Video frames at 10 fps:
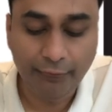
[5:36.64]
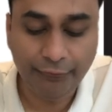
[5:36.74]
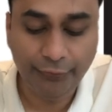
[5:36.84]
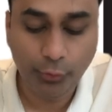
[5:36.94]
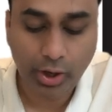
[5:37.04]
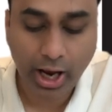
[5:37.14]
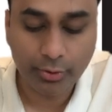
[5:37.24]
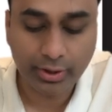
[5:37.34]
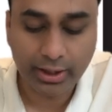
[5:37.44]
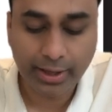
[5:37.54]
4
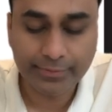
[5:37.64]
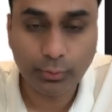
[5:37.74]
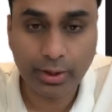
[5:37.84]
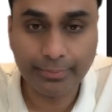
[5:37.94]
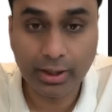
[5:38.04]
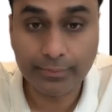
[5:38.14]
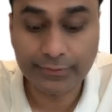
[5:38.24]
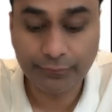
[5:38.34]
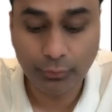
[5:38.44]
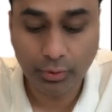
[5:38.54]
iota times 1 becomes
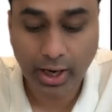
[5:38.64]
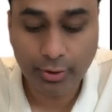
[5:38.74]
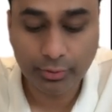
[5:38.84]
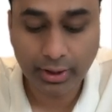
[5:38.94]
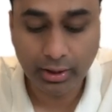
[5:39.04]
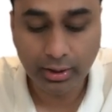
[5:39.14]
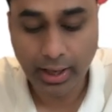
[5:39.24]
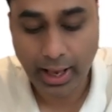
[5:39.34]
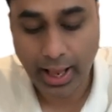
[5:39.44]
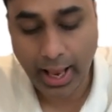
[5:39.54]
4 iota.
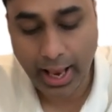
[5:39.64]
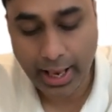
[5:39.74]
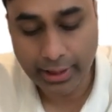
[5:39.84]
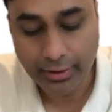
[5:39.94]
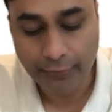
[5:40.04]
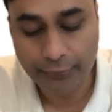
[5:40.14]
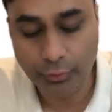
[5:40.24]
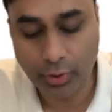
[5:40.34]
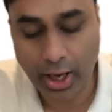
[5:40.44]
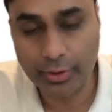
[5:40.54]
And
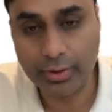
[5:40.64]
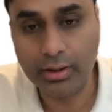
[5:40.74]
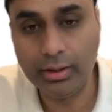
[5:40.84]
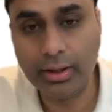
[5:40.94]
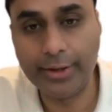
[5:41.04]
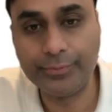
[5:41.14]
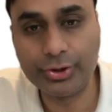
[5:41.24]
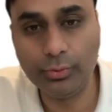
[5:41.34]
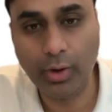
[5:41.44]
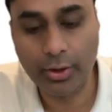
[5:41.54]
4 iota times
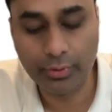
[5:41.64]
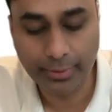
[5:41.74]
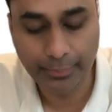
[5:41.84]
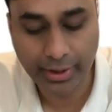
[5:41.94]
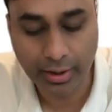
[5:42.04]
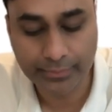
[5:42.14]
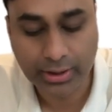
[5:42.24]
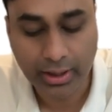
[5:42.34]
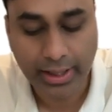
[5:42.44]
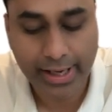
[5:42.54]
2 iota becomes
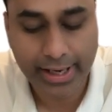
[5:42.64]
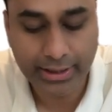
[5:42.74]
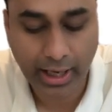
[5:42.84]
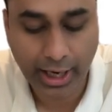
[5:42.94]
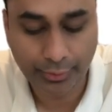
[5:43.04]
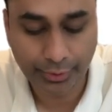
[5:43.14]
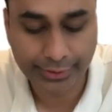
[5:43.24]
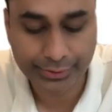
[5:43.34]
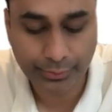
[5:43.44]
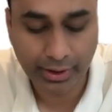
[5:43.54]
8
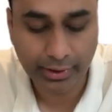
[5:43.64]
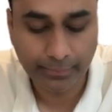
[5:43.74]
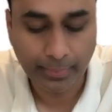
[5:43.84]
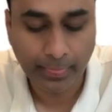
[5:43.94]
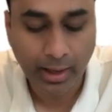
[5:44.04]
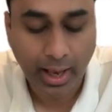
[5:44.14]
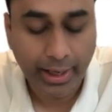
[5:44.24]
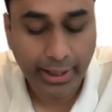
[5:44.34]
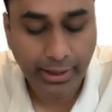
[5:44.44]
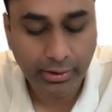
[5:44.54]
iota square.
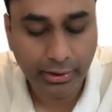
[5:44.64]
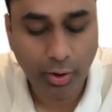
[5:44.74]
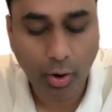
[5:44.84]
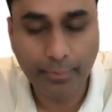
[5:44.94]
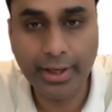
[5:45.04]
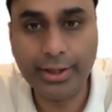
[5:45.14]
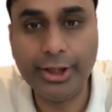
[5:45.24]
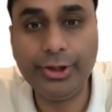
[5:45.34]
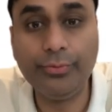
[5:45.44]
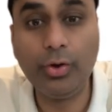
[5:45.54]
In the denominator,
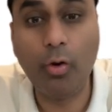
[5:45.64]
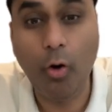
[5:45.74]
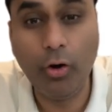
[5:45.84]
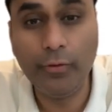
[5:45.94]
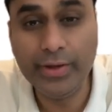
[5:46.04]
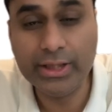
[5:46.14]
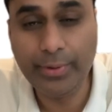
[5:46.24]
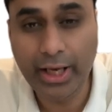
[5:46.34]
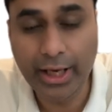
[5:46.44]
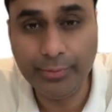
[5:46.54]
you would always
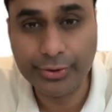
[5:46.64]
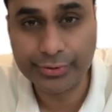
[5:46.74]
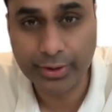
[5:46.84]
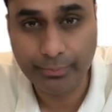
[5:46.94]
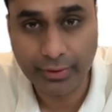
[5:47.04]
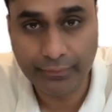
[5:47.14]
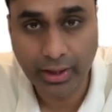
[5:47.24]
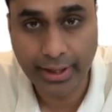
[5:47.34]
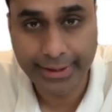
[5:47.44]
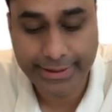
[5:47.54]
be able to
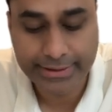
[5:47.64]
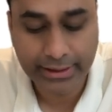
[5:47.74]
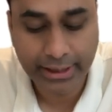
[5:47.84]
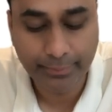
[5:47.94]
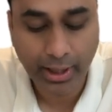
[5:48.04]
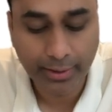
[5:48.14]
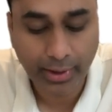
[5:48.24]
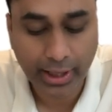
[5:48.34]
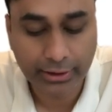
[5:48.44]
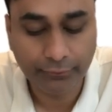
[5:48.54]
simplify easily by
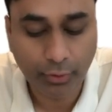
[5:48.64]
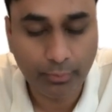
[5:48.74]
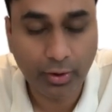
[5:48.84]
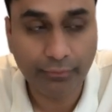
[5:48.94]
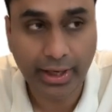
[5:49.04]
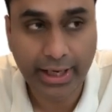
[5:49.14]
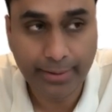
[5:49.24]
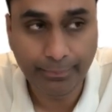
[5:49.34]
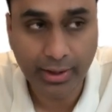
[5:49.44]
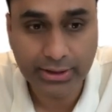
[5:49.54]
applying the formula of
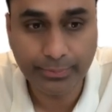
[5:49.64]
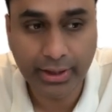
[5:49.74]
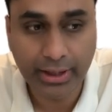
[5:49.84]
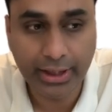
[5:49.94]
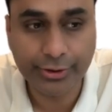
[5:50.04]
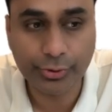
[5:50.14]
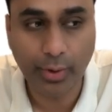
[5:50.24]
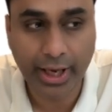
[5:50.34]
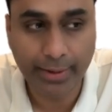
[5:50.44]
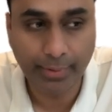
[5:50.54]
a plus b into
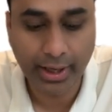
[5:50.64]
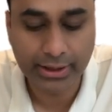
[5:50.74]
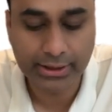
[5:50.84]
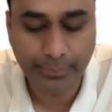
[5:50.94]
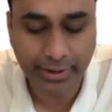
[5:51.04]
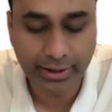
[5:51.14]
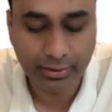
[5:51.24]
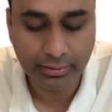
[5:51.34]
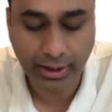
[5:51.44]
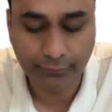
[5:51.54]
a minus b.
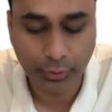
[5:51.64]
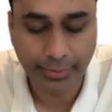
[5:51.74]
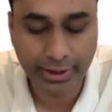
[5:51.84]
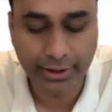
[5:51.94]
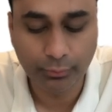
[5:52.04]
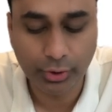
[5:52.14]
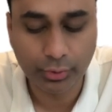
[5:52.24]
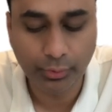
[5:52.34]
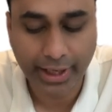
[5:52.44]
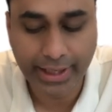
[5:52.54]
That would be equal
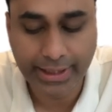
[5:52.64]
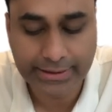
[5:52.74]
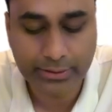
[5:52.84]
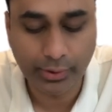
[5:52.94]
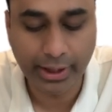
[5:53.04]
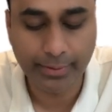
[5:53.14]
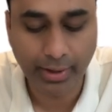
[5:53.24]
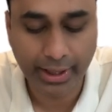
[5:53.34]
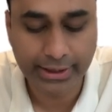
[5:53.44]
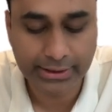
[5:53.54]
to a square
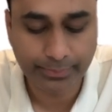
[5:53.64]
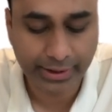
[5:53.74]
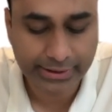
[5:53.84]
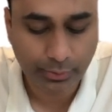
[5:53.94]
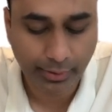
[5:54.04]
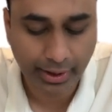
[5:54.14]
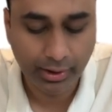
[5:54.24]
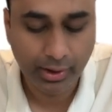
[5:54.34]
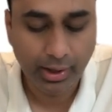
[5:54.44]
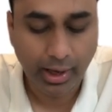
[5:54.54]
minus b square.
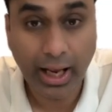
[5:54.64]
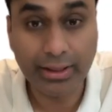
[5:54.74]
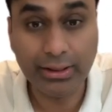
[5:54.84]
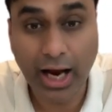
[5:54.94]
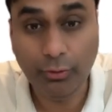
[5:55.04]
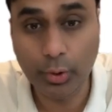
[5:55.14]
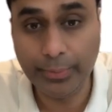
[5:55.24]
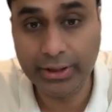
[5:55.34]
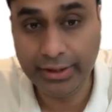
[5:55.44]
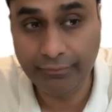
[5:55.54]
And that would
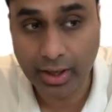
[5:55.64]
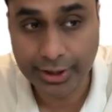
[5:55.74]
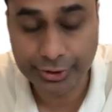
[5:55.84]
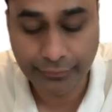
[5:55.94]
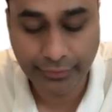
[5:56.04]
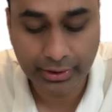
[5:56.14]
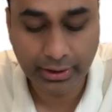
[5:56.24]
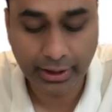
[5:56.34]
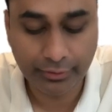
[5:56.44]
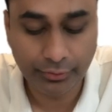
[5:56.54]
be the advantage of it,
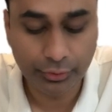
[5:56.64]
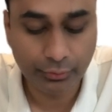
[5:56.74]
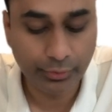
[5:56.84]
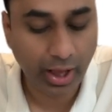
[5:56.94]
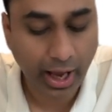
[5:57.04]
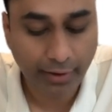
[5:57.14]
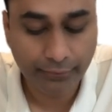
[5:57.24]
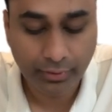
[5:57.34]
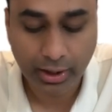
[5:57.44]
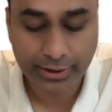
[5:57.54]
that you would
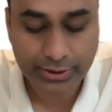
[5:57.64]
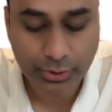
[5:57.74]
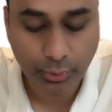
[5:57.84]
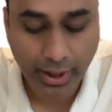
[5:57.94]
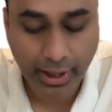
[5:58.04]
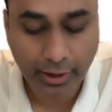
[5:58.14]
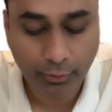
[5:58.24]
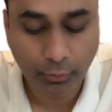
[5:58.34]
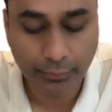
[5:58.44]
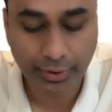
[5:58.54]
have a square
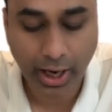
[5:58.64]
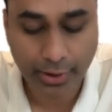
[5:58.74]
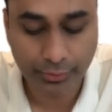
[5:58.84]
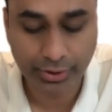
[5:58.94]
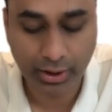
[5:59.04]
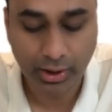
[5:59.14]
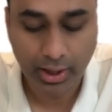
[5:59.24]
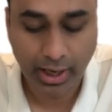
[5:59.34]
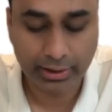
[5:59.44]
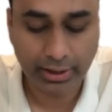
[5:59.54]
over iota,
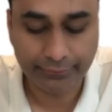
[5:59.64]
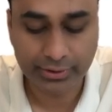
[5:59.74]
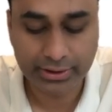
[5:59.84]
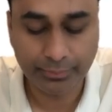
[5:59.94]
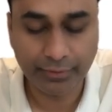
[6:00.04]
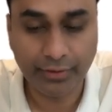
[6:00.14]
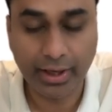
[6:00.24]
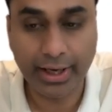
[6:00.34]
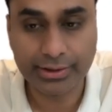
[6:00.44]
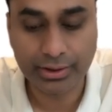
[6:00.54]
and that will simplify
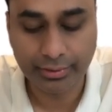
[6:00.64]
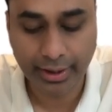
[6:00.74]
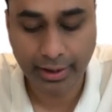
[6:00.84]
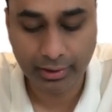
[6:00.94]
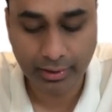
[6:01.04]
as a real